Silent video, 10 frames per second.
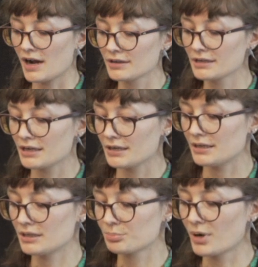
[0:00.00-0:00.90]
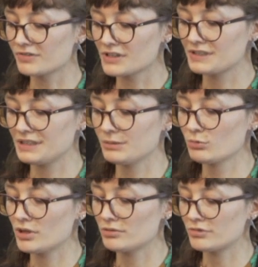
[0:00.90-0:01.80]
hunger, and poverty
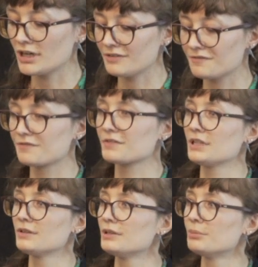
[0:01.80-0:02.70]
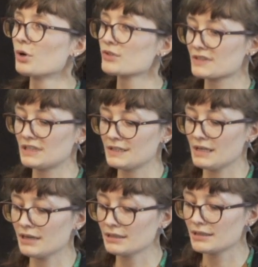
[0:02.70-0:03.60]
were rife in the
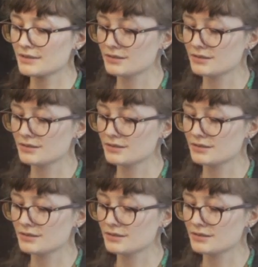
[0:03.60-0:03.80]
mostly unlit